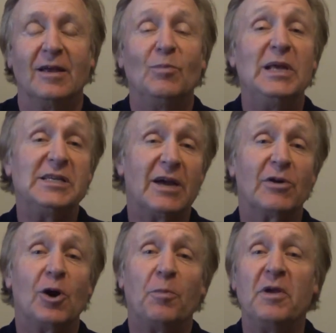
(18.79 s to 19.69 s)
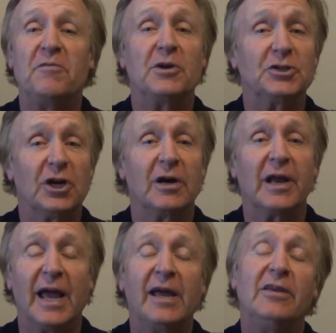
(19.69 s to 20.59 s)
Please have a copy of your
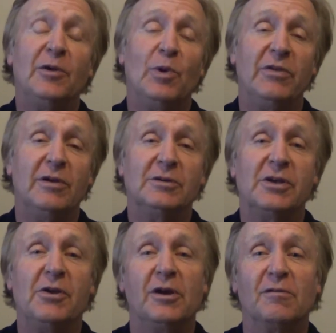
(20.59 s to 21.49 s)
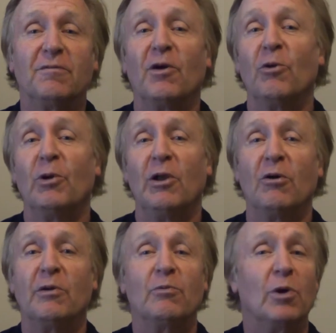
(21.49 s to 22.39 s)
chart handy with you so you can follow
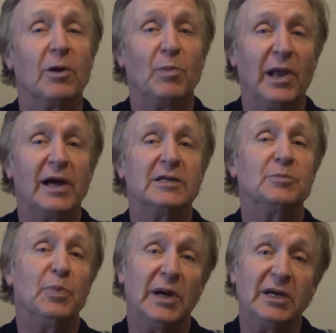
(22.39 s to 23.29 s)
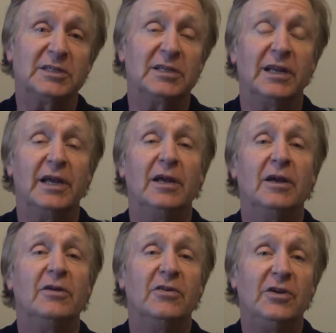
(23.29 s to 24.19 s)
along with what applies personally
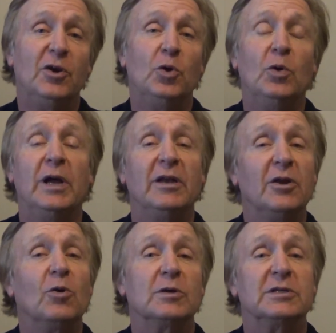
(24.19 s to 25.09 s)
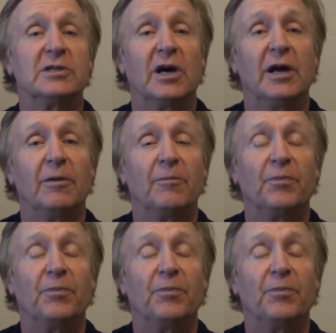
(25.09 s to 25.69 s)
to you in your design.